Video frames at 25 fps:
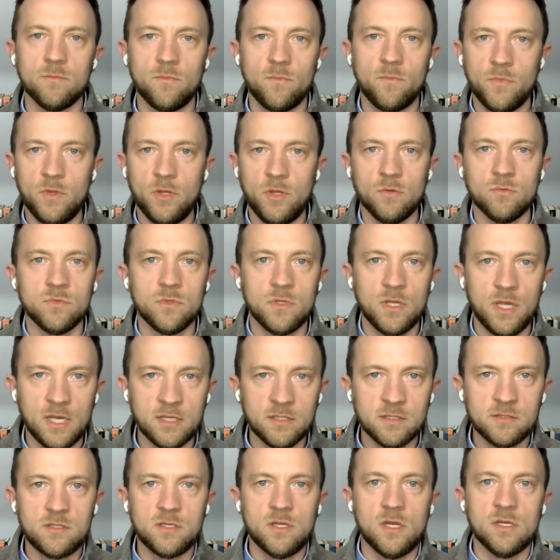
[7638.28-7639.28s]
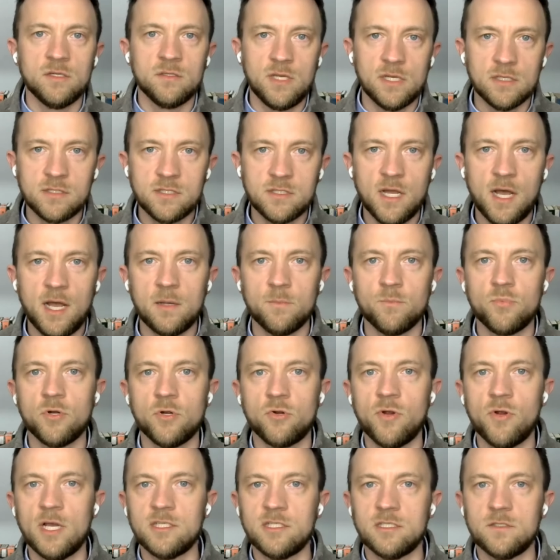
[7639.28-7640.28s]
you know, as time
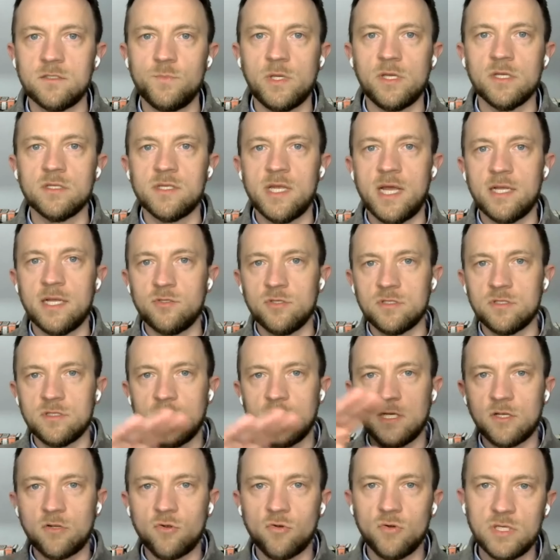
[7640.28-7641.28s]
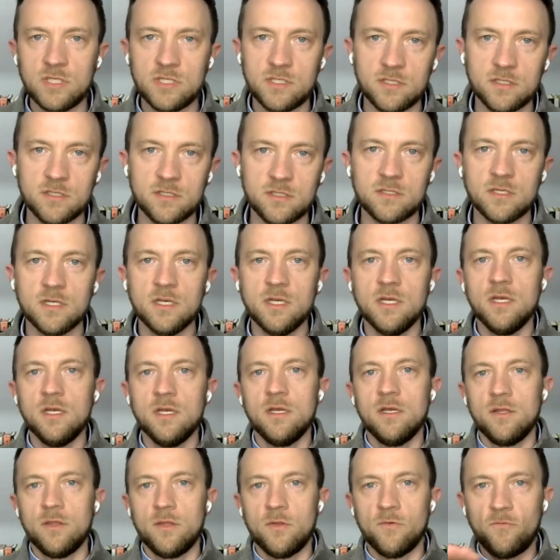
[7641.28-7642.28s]
progresses, because that just increases
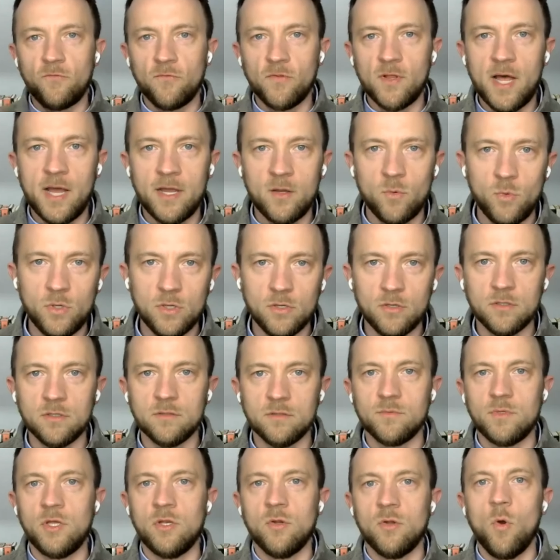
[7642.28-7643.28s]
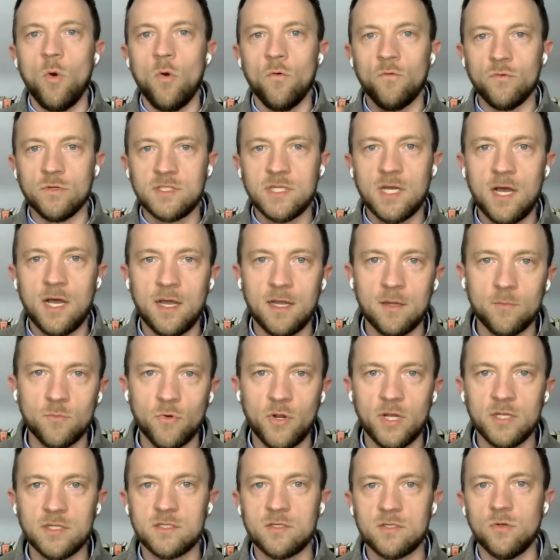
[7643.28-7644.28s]
the flywheel, you know, over time, right?